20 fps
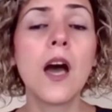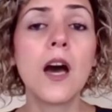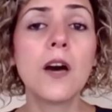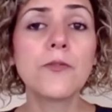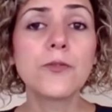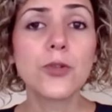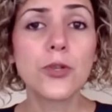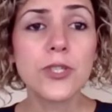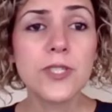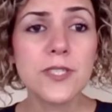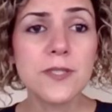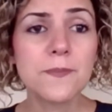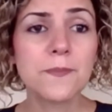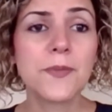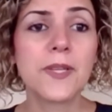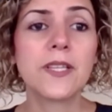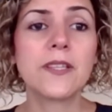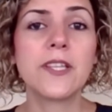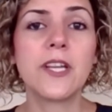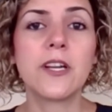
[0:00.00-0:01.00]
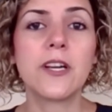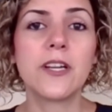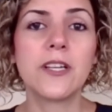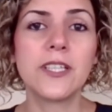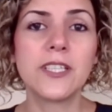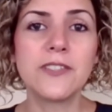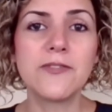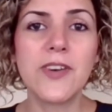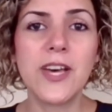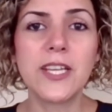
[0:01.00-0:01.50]
Of course, there
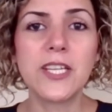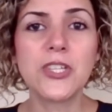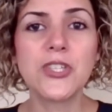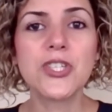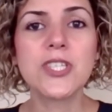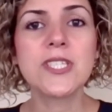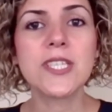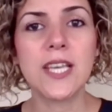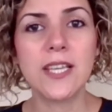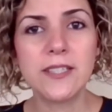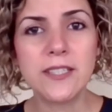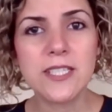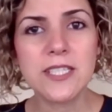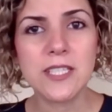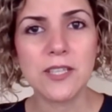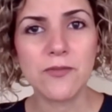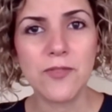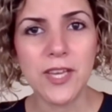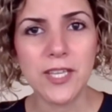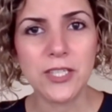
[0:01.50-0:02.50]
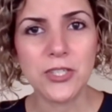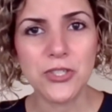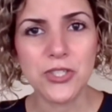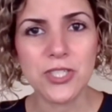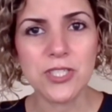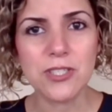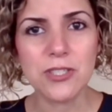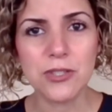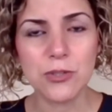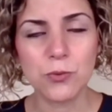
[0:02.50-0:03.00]
are advantages and
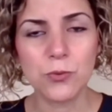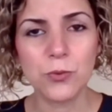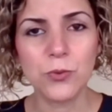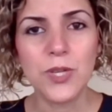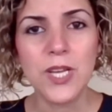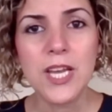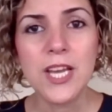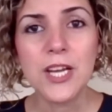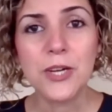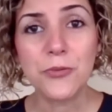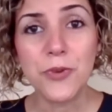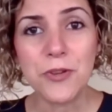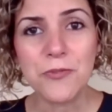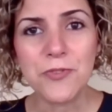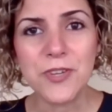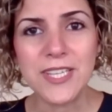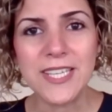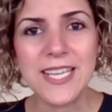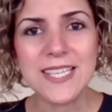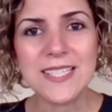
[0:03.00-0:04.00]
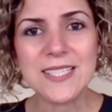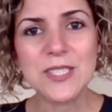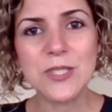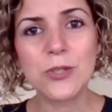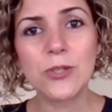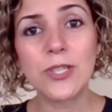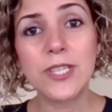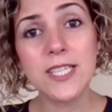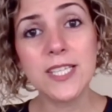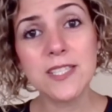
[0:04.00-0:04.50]
disadvantages to refinance.
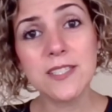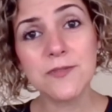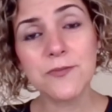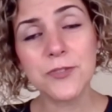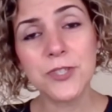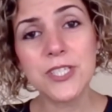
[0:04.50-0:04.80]
So let's